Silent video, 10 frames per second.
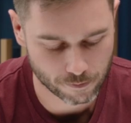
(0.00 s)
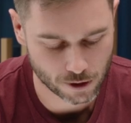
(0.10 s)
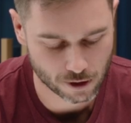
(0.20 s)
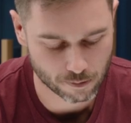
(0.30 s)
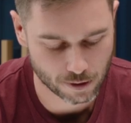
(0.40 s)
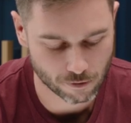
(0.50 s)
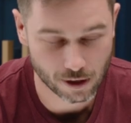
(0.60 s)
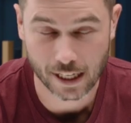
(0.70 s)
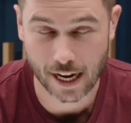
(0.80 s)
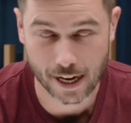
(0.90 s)
which can be
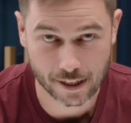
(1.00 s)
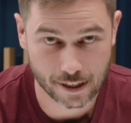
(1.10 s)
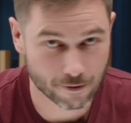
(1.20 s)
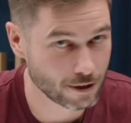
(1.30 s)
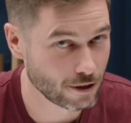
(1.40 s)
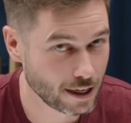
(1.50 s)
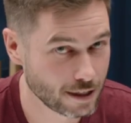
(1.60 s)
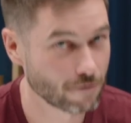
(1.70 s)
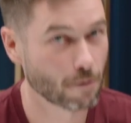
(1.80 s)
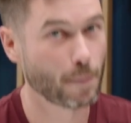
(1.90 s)
really handy when you need
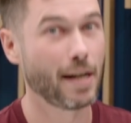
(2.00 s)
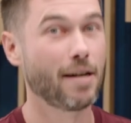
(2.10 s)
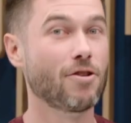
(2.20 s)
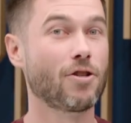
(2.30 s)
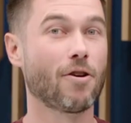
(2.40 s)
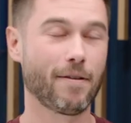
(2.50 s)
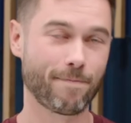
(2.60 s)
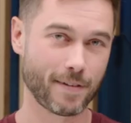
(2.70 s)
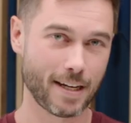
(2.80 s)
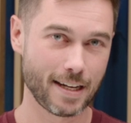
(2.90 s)
to repeat a shot
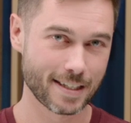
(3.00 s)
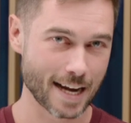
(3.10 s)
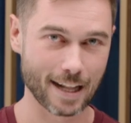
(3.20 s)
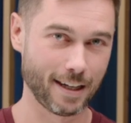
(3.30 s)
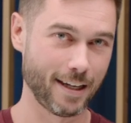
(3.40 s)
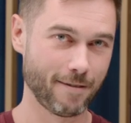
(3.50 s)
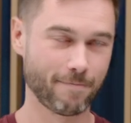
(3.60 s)
exactly.